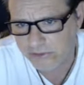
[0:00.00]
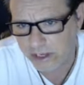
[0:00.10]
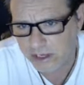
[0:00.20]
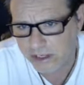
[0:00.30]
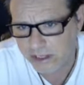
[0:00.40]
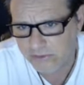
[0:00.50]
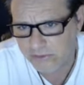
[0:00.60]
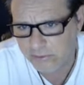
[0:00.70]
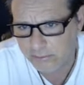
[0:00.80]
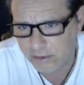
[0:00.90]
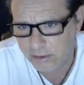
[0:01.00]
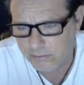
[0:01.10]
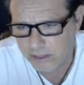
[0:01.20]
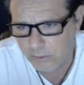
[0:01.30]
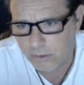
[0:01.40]
stated that she
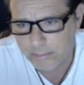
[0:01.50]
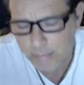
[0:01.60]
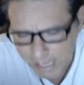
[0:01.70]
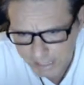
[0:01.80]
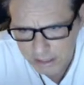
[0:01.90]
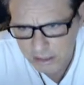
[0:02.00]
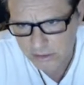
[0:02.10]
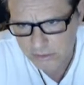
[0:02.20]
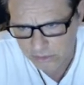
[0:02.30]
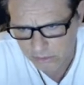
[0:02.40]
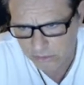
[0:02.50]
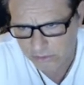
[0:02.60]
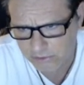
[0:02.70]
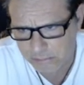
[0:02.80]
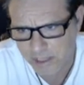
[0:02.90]
they were made to do
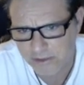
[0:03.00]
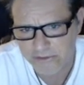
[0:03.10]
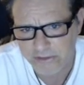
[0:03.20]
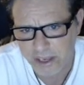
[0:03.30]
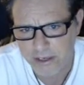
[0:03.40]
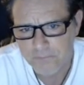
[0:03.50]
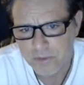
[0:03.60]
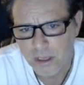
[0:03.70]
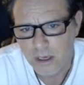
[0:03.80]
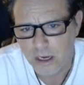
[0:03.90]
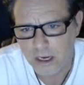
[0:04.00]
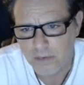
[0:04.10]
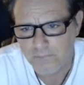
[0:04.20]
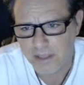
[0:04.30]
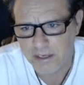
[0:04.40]
this by the state.
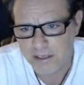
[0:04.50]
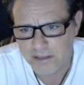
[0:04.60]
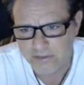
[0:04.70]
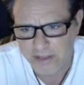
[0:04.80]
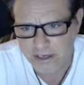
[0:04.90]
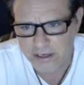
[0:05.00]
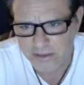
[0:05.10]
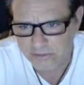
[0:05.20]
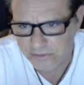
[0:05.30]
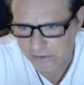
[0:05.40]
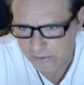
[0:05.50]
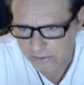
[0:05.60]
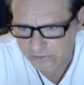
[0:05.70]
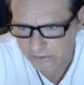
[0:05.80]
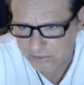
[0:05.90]
Um, that it's not
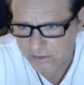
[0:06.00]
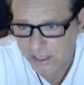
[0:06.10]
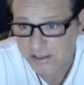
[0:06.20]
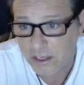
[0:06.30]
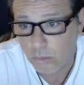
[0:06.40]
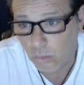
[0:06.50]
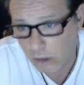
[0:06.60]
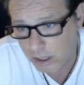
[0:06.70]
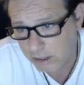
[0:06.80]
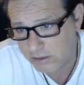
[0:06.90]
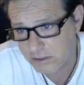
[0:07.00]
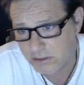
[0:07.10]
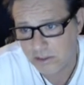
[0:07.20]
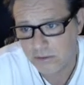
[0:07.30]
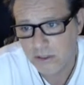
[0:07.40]
necessarily something that they wanted to
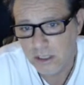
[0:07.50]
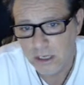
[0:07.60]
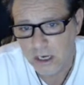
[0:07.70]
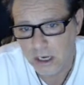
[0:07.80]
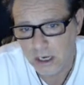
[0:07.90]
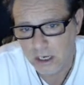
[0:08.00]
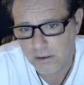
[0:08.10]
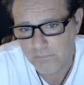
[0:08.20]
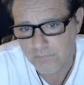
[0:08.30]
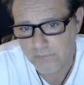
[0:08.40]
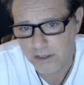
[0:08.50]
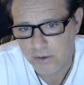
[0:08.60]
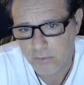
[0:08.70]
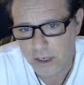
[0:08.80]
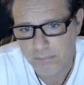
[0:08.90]
do. Um, they
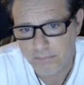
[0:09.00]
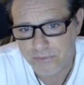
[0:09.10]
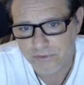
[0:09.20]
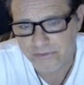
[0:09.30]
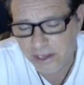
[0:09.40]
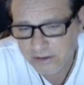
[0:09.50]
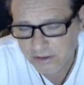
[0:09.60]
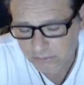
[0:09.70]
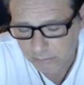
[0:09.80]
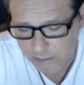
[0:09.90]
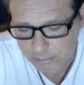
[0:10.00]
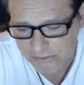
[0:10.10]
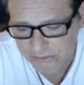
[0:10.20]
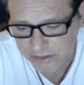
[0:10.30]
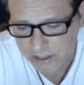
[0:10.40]
don't want to. The state doesn't want to
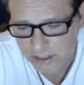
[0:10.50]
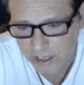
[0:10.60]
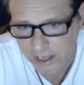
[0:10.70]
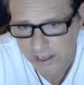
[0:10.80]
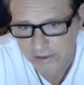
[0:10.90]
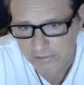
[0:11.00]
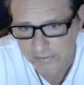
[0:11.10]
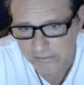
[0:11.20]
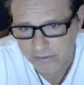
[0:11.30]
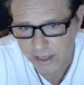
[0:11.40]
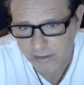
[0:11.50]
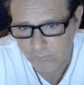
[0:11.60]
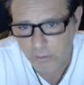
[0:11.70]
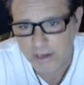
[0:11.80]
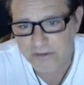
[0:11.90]
be seen as
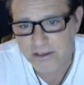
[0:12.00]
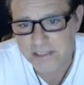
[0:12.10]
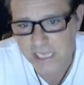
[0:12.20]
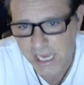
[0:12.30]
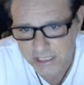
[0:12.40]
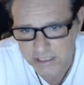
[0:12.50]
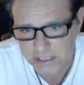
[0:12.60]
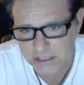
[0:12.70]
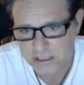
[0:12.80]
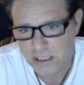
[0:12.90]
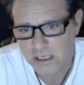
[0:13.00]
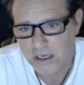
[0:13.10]
raising taxes,